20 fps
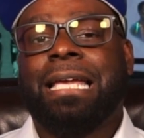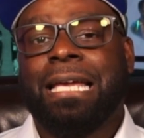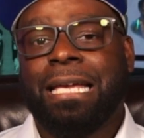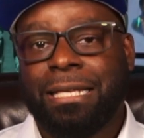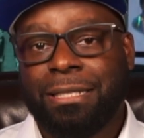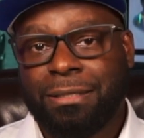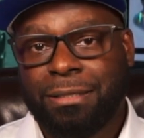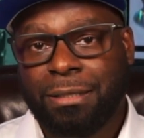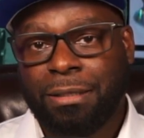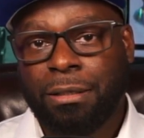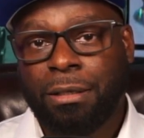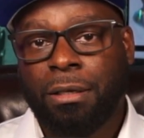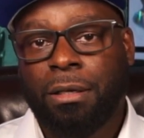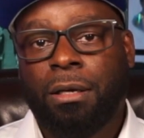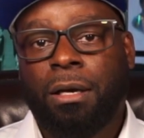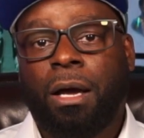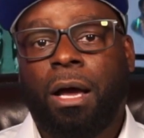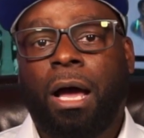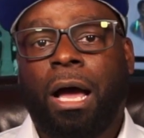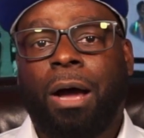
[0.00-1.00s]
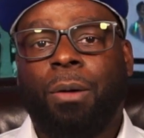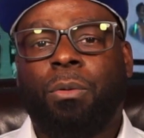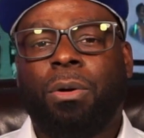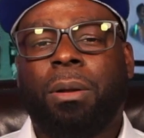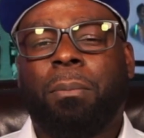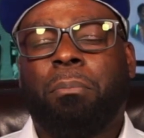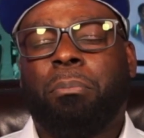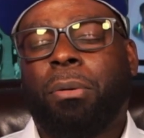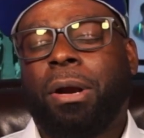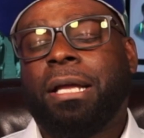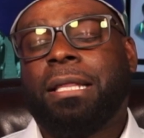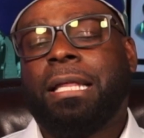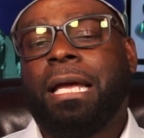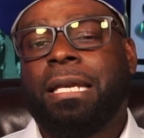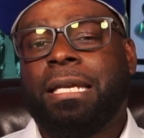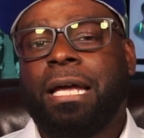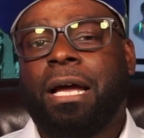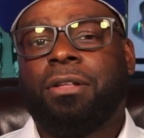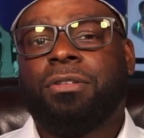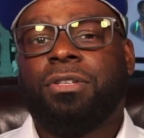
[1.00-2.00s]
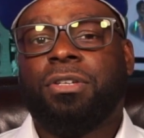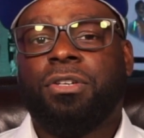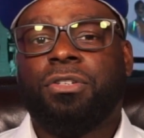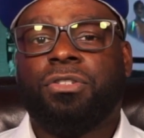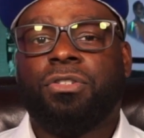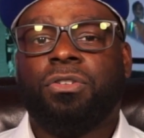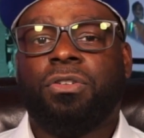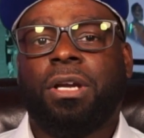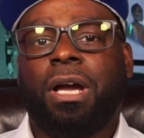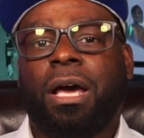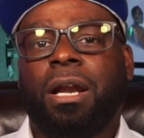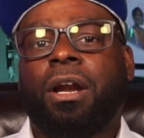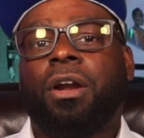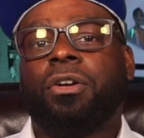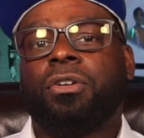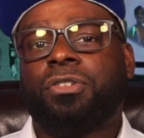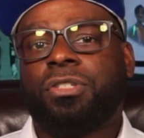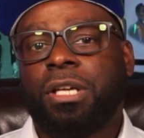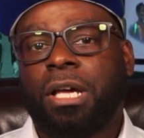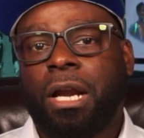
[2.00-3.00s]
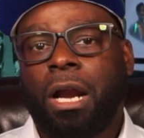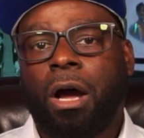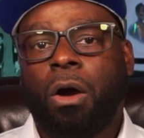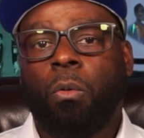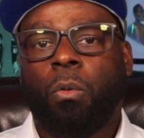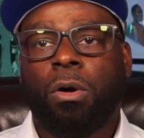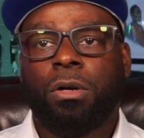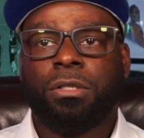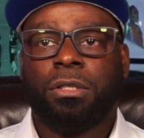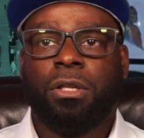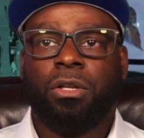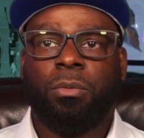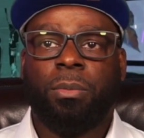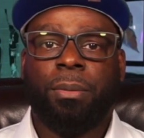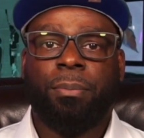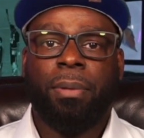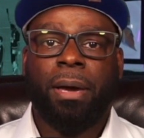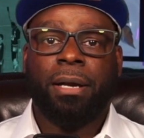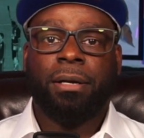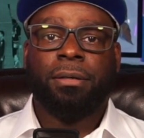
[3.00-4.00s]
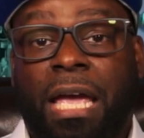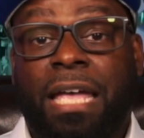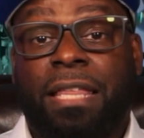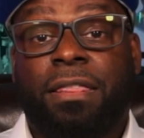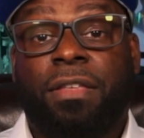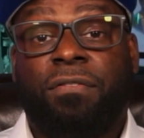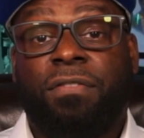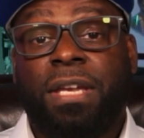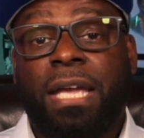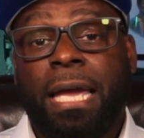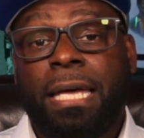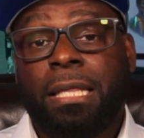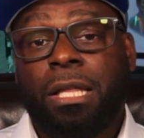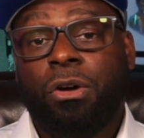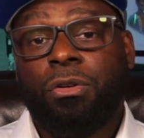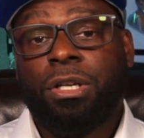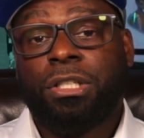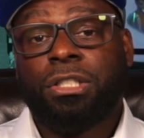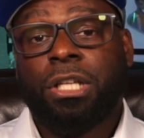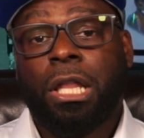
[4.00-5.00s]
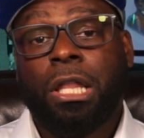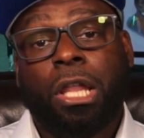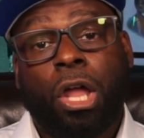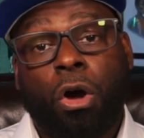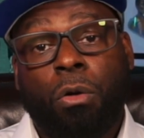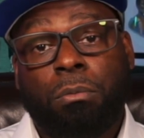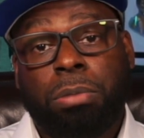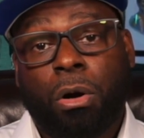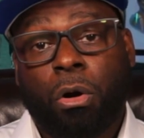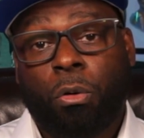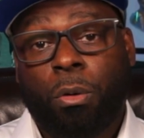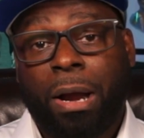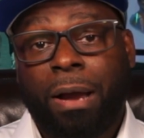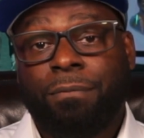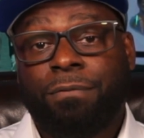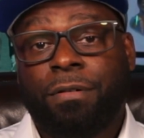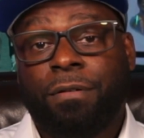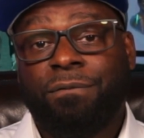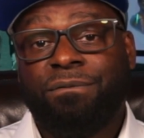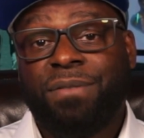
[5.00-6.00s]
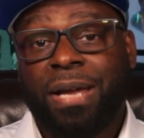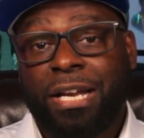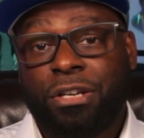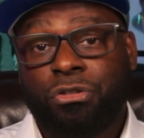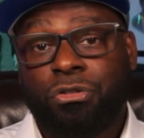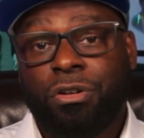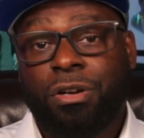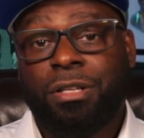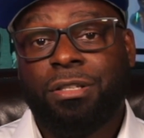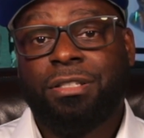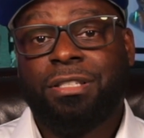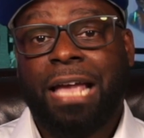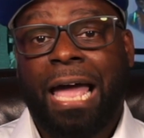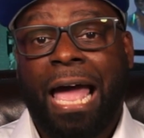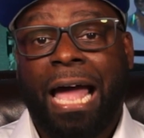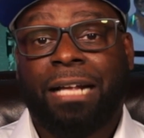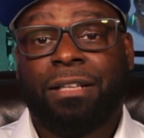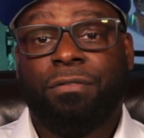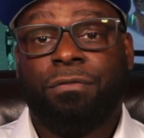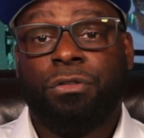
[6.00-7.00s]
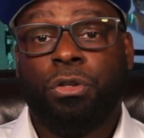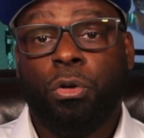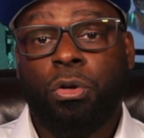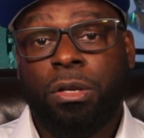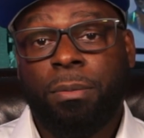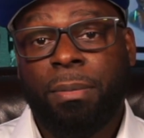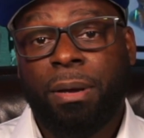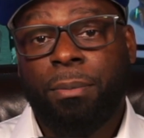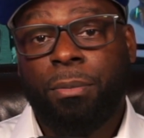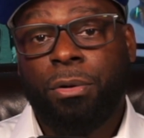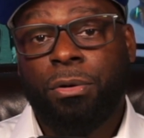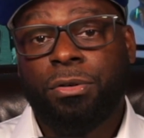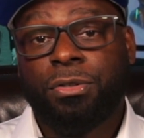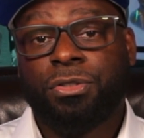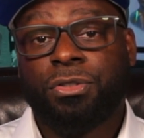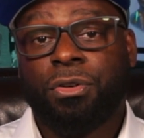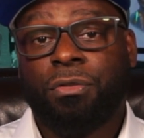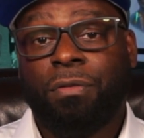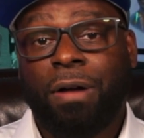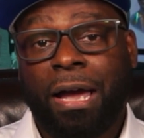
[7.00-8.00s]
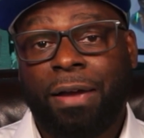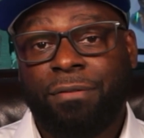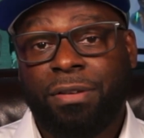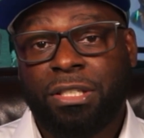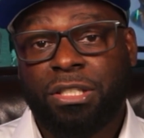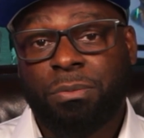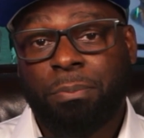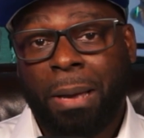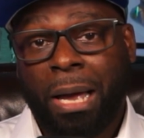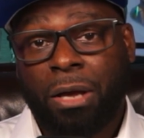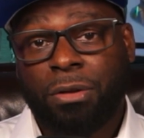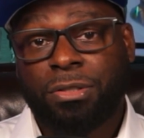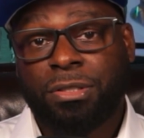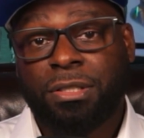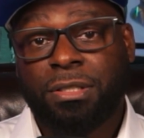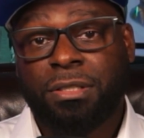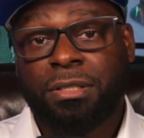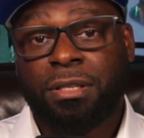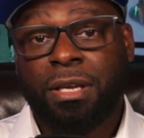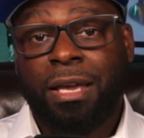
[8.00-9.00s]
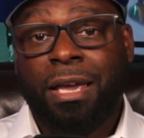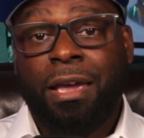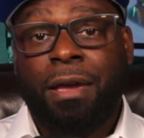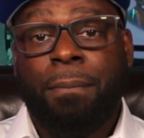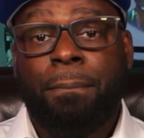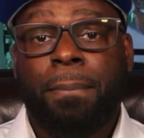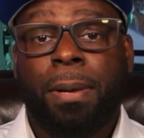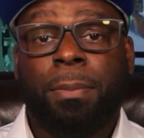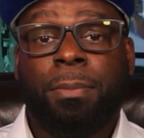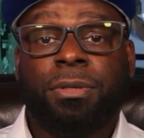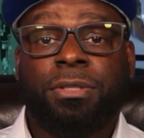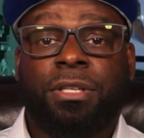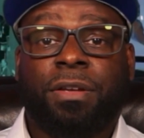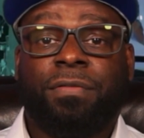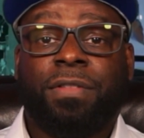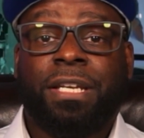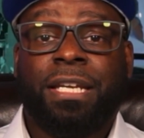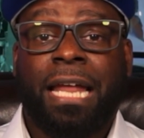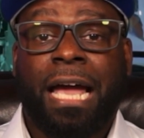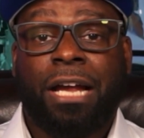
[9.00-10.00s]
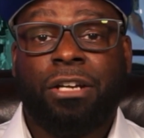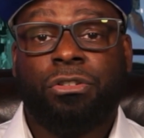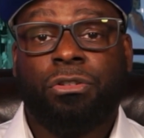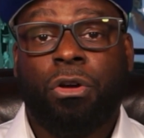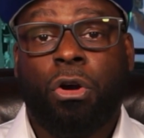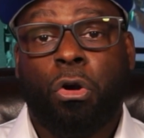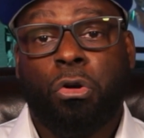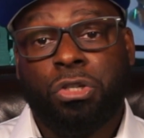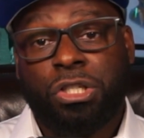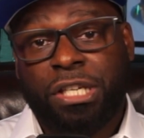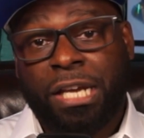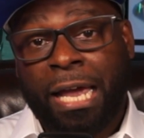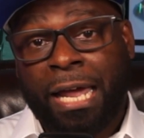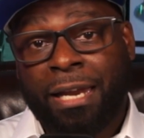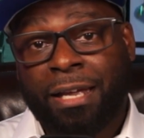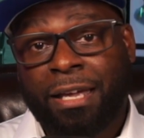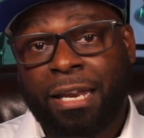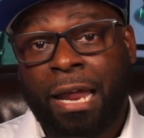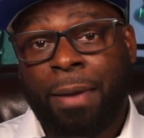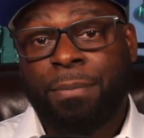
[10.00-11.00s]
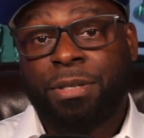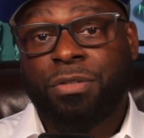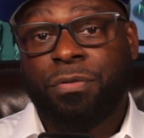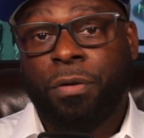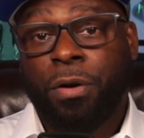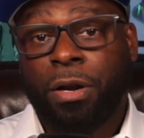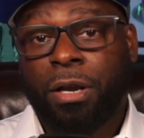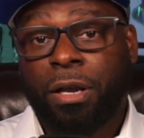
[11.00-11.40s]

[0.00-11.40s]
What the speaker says: is it? I want to break that down to you so you can kind of understand how it works a little bit better. The VA loan is a loan program for veterans, active duty members, surviving spouses, members of the National Oceanic and Atmospheric